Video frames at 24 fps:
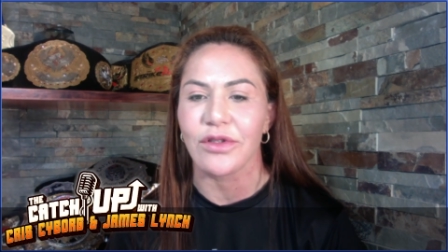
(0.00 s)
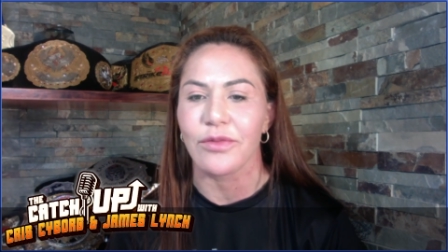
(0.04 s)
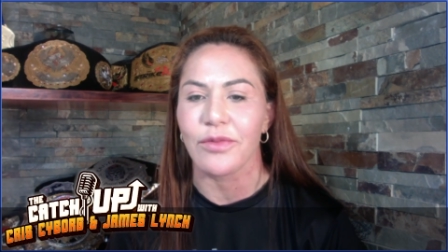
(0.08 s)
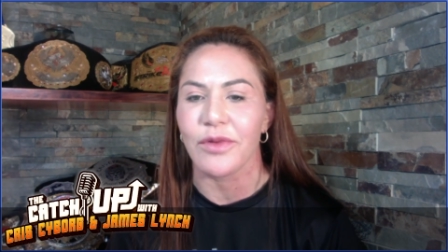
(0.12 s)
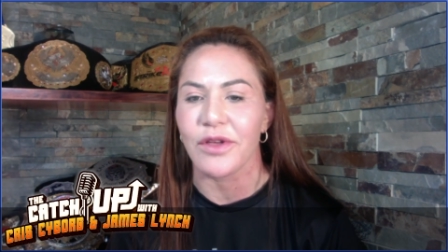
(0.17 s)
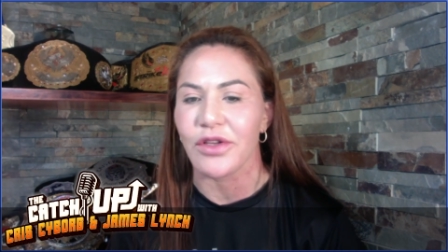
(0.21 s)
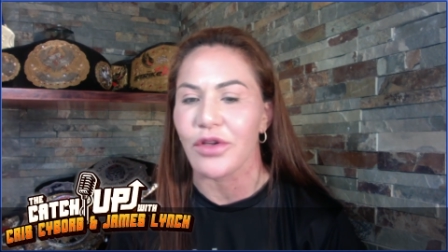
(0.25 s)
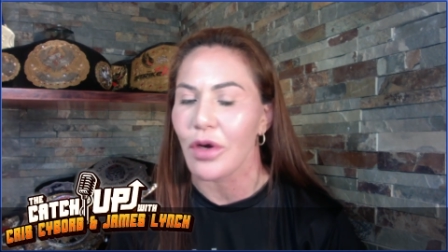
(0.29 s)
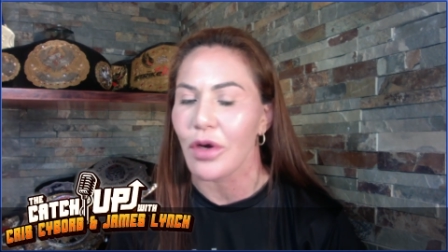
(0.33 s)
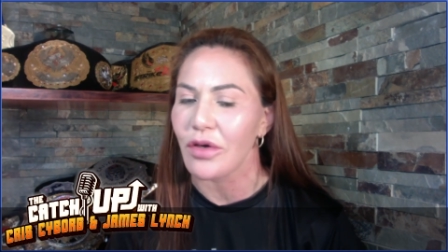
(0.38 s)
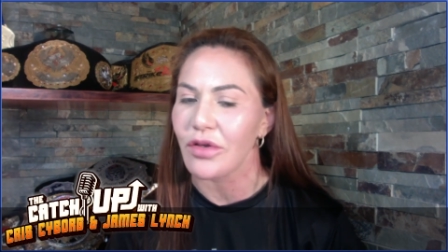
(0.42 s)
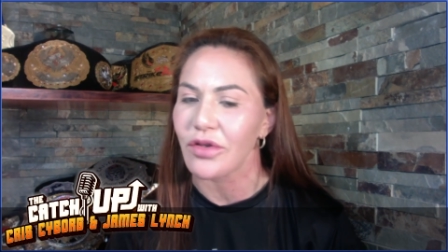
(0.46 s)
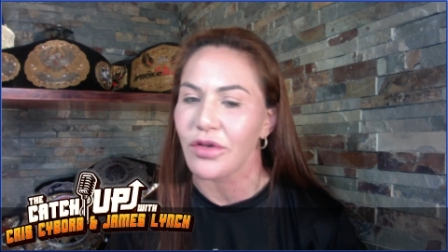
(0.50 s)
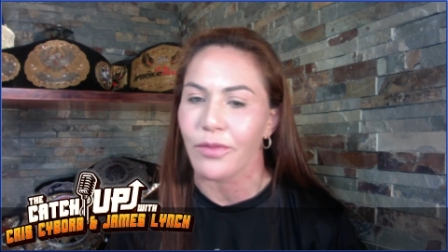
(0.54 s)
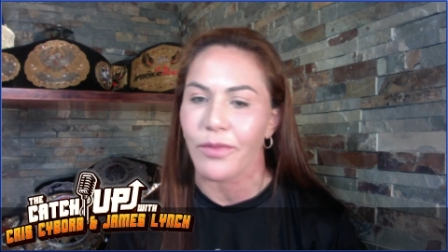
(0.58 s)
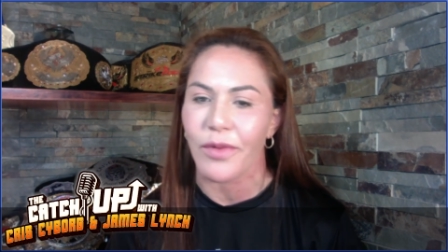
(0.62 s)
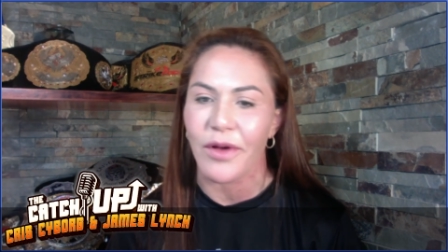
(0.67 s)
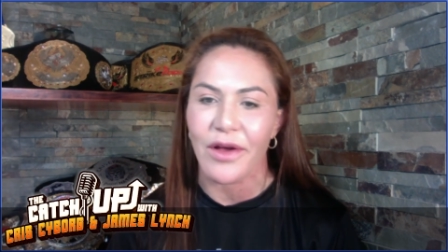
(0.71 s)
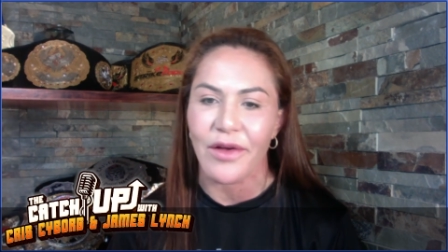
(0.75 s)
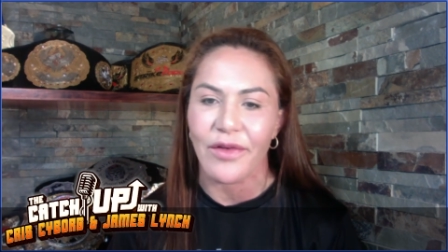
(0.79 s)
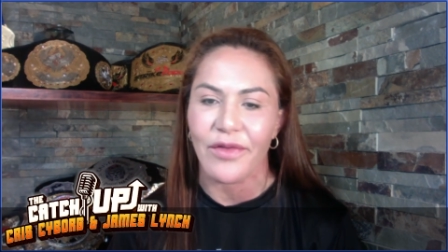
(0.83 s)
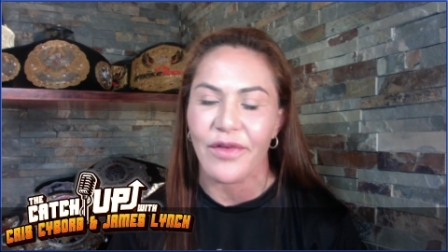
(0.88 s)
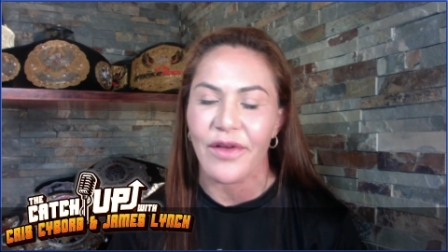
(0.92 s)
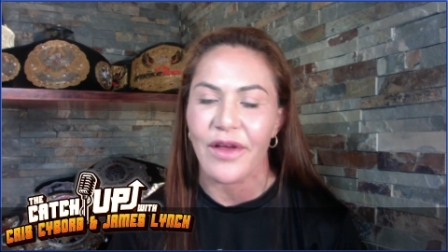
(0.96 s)
being talked to
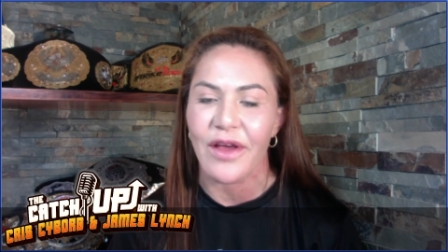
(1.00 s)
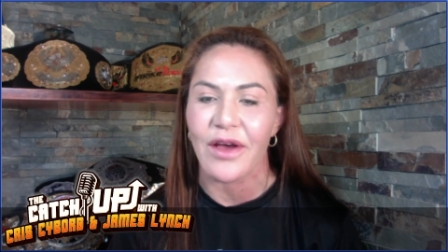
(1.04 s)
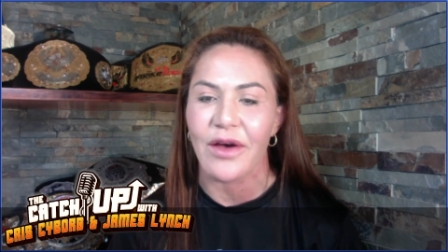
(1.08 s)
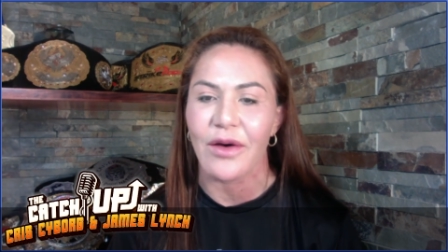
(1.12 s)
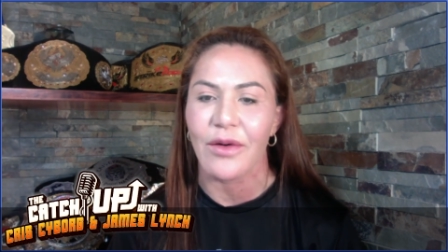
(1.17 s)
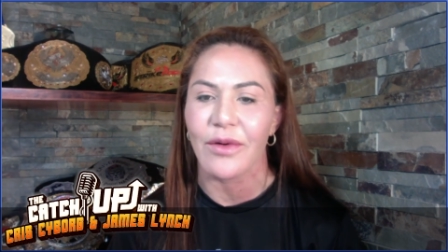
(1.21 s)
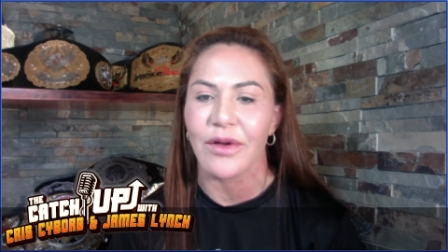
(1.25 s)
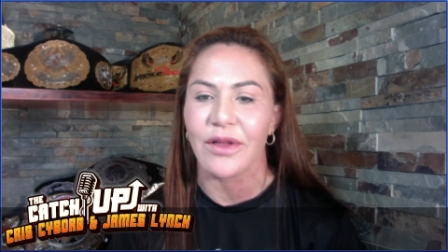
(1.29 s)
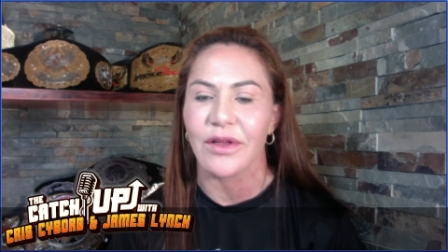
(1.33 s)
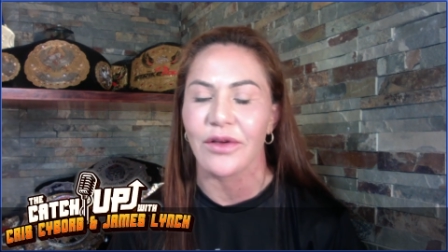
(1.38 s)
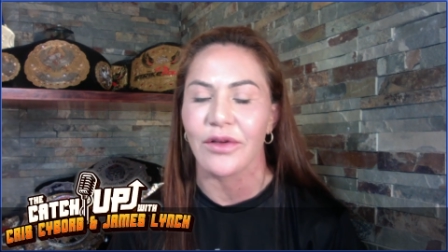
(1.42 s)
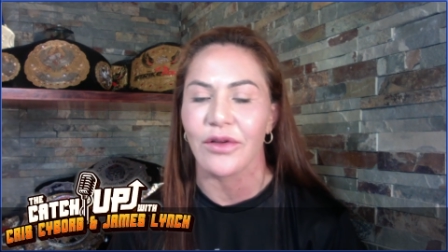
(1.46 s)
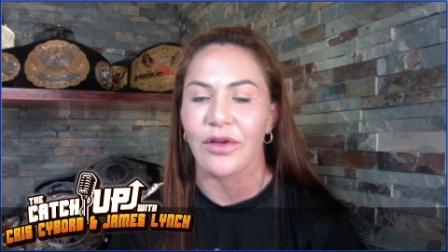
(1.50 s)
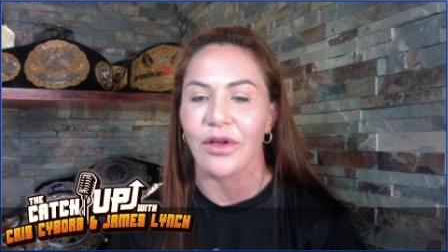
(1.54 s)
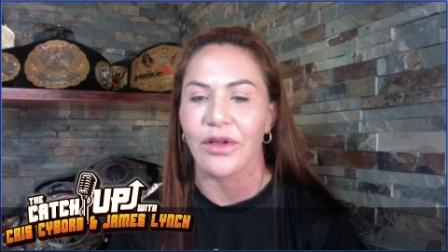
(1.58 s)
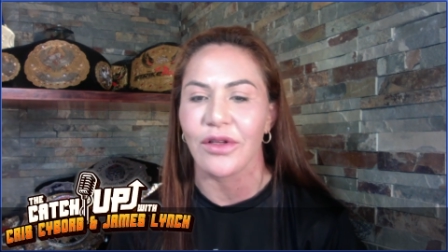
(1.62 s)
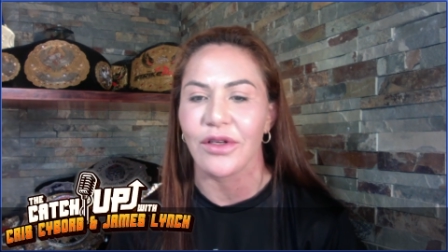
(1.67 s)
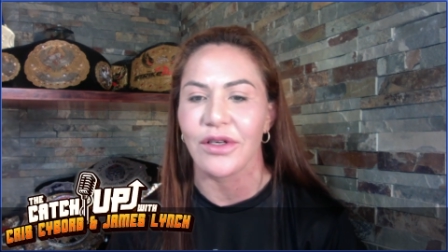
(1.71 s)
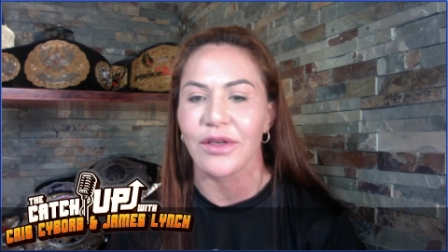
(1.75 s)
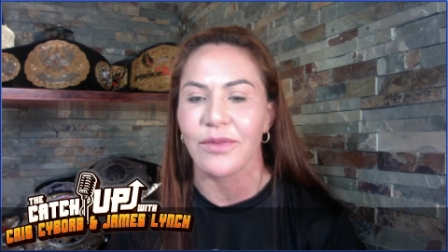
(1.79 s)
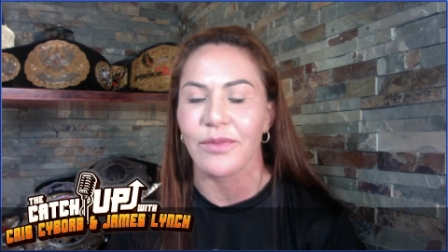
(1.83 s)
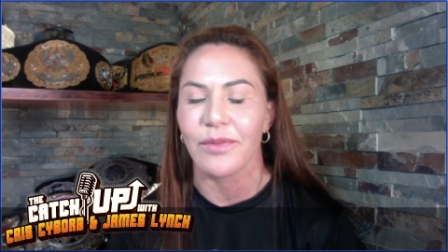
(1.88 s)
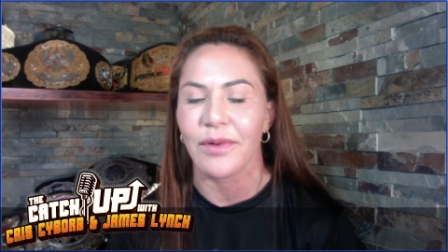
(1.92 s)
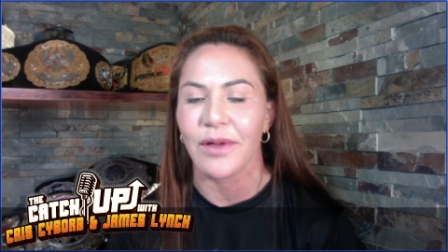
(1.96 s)
PFL and
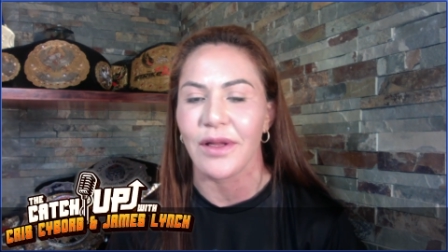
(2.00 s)
another